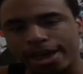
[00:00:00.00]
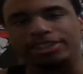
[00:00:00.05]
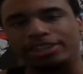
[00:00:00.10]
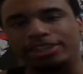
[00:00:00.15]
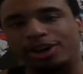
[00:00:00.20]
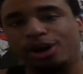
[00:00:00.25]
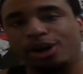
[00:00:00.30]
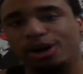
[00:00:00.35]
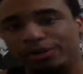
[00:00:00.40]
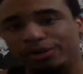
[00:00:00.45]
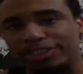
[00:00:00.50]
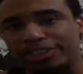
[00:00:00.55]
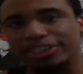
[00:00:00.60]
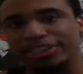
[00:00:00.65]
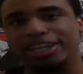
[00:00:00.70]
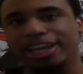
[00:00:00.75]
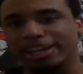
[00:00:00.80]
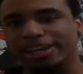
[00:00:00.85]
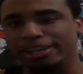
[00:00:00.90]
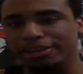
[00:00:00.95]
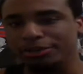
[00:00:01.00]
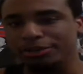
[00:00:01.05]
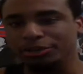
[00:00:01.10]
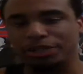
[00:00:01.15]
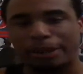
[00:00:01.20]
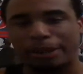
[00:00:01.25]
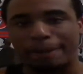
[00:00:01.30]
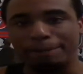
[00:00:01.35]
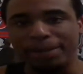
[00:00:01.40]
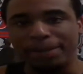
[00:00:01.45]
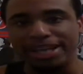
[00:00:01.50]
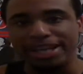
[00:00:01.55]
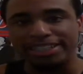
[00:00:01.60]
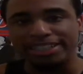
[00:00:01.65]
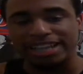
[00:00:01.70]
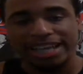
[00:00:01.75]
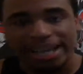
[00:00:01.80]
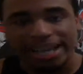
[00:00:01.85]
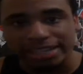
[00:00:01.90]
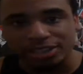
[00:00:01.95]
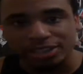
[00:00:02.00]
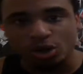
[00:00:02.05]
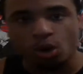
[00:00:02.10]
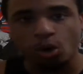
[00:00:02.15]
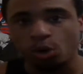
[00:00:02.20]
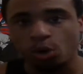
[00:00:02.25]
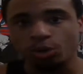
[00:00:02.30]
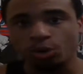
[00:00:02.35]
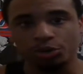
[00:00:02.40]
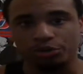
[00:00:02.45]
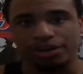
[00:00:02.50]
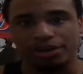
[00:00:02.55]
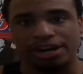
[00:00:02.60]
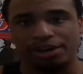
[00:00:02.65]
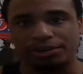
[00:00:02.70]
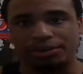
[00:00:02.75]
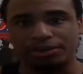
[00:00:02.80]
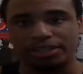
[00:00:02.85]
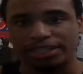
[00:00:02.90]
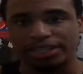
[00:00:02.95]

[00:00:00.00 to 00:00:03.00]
and all of a sudden, there's like a big gigantic hole in the ground.